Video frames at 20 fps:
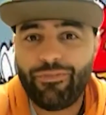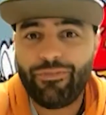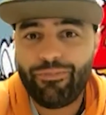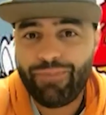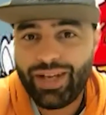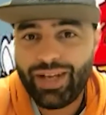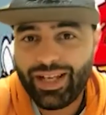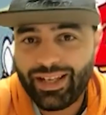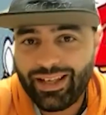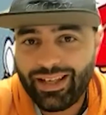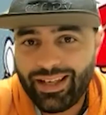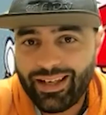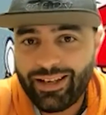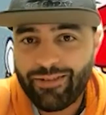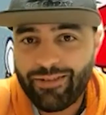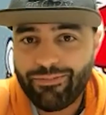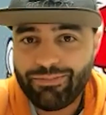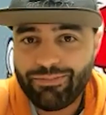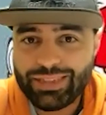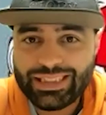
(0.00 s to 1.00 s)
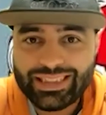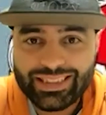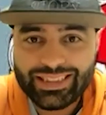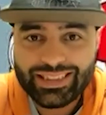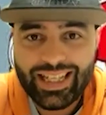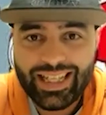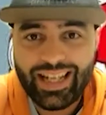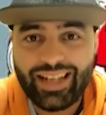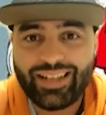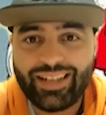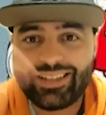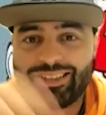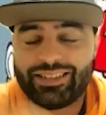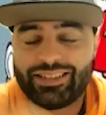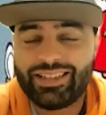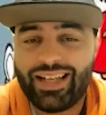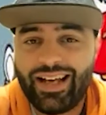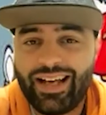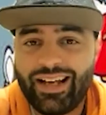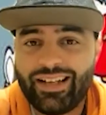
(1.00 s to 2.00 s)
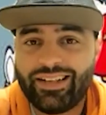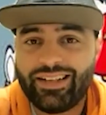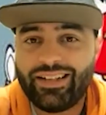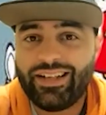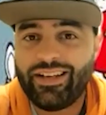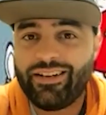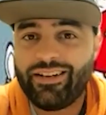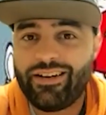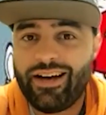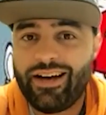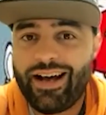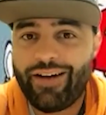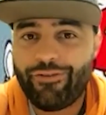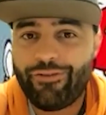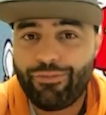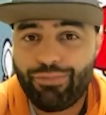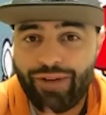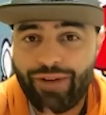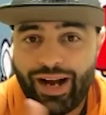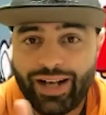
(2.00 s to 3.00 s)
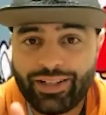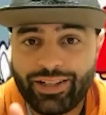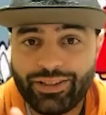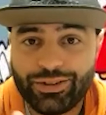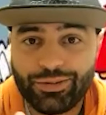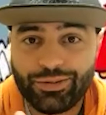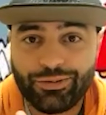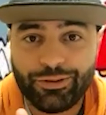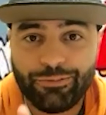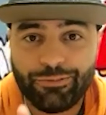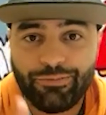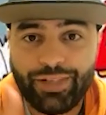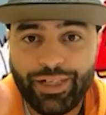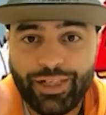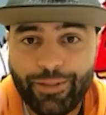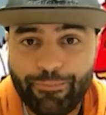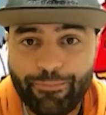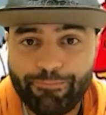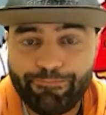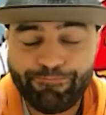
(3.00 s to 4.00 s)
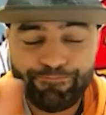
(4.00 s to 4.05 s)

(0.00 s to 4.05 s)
making mistakes in our practice room, right?